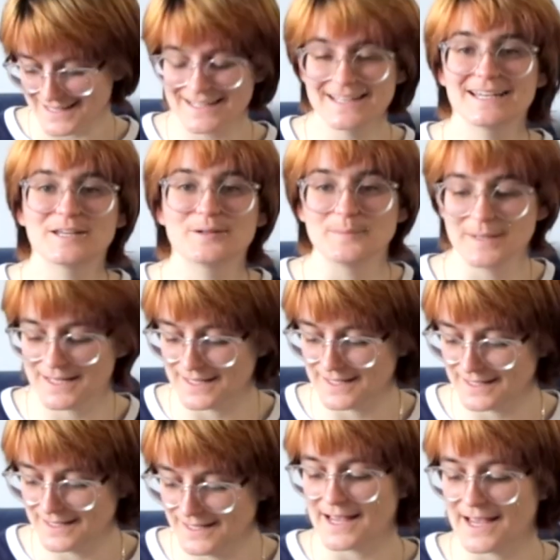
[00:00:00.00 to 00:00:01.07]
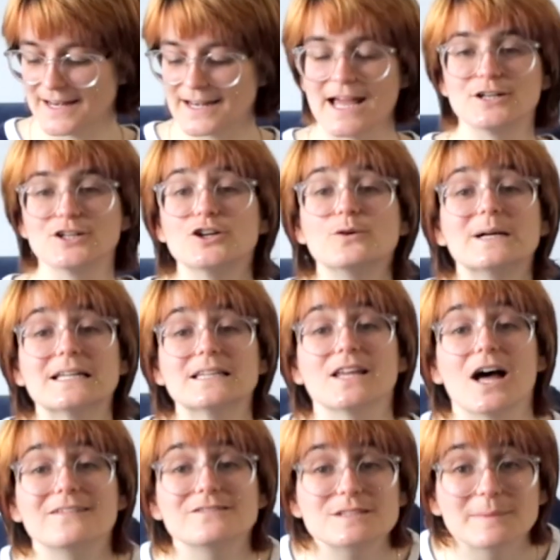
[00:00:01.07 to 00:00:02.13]
He hit me and I knew he
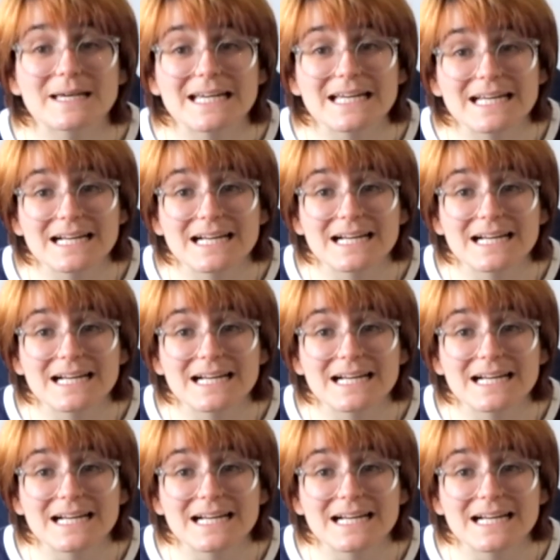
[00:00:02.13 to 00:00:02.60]
loved me.